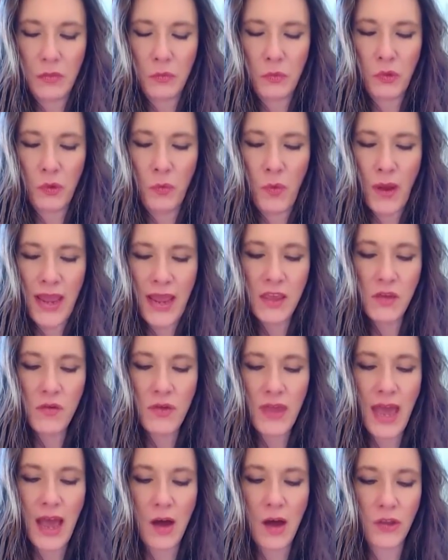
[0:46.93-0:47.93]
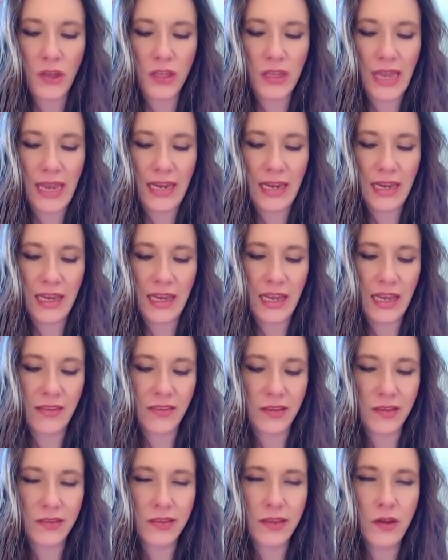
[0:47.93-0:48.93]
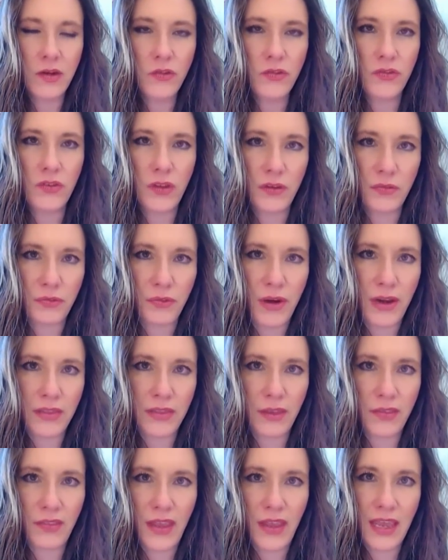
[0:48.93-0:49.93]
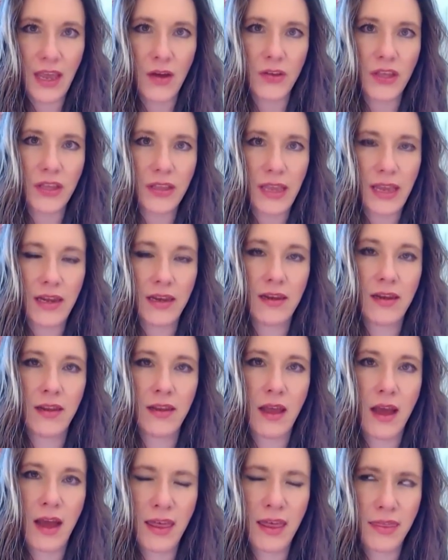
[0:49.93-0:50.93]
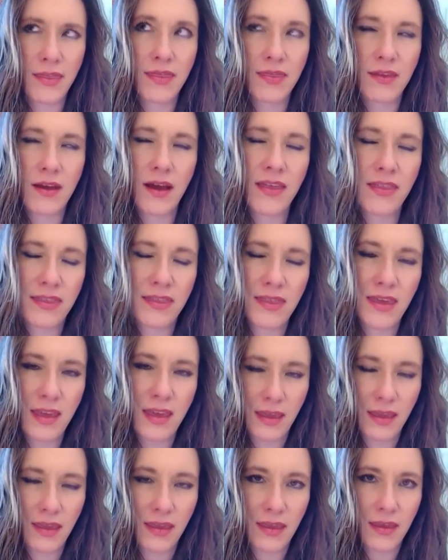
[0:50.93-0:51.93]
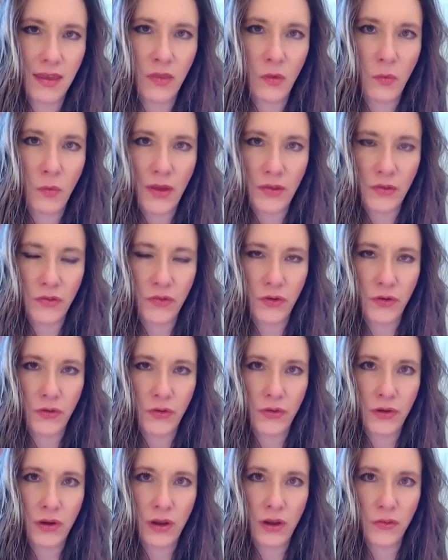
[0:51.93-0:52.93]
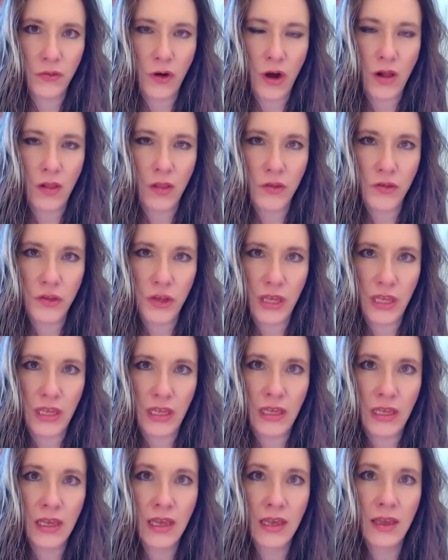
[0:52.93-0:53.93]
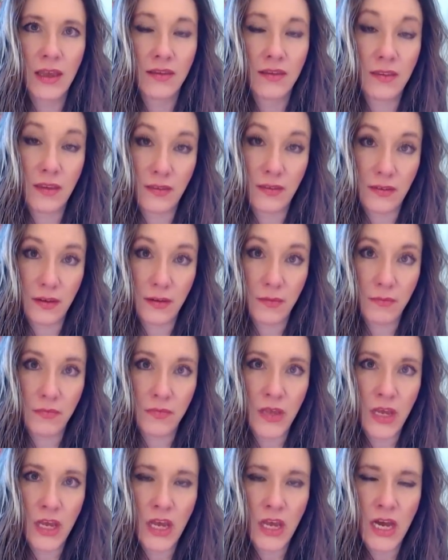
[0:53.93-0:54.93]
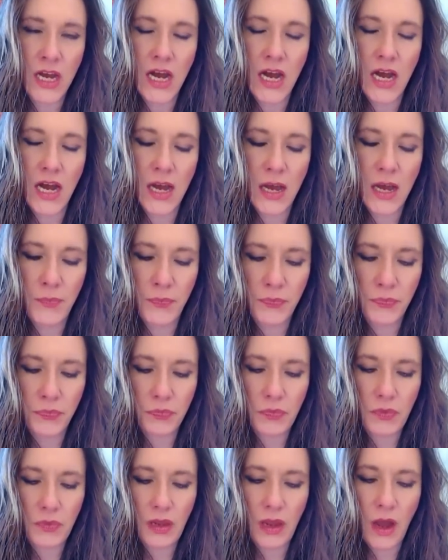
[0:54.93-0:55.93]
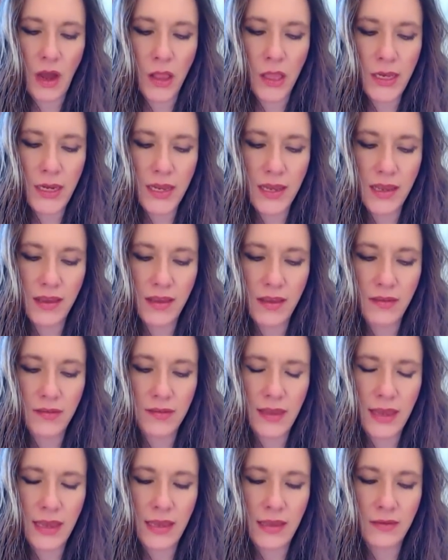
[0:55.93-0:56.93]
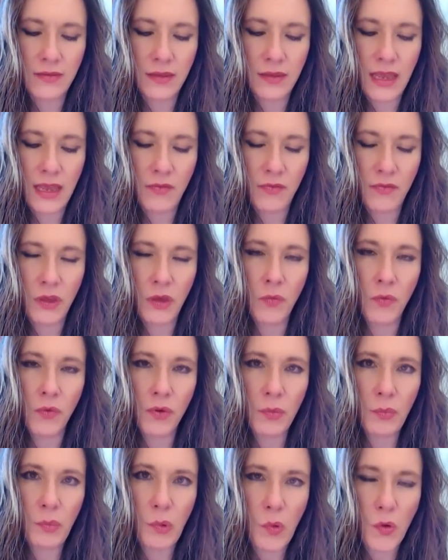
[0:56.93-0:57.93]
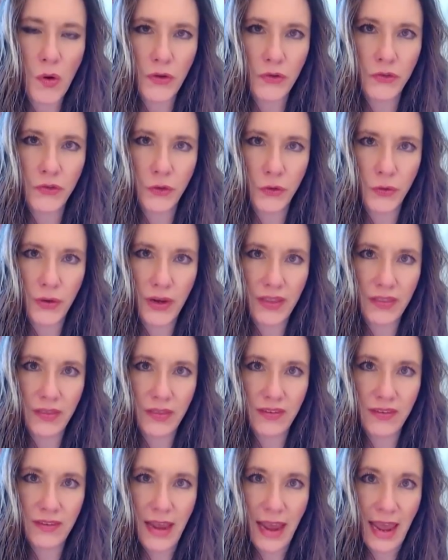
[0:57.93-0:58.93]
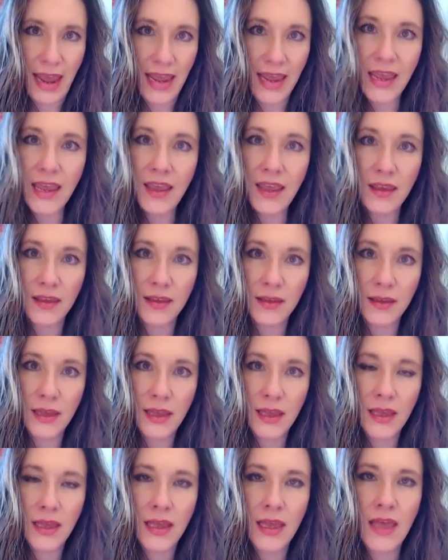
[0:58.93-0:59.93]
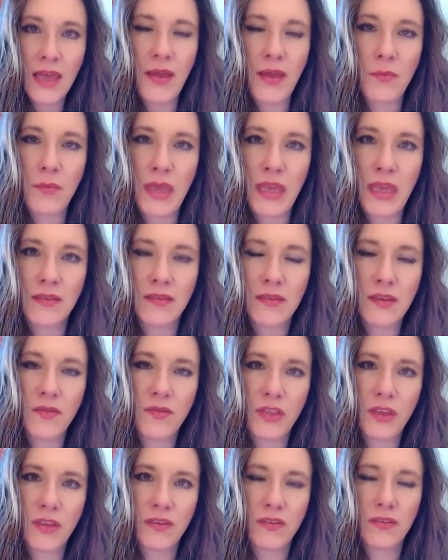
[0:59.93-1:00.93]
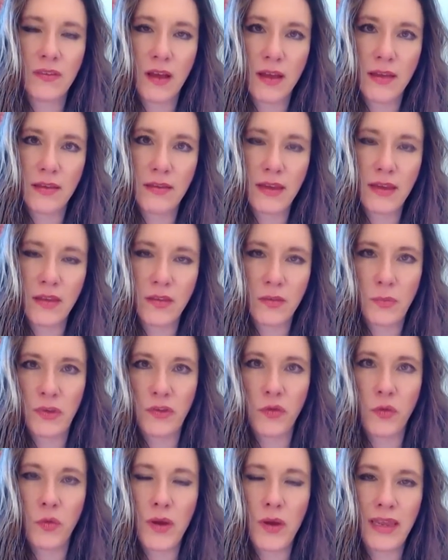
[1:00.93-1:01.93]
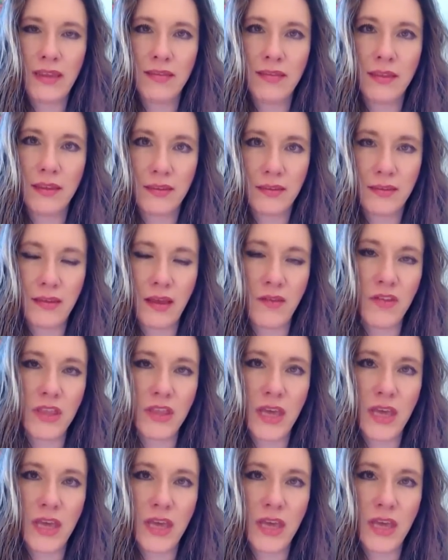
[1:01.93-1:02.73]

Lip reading: the way you calculate it, it's a little different than they calculate it, I think, in the Western astrology system. All it is if you were born during the day, that means if the sun is between the 7th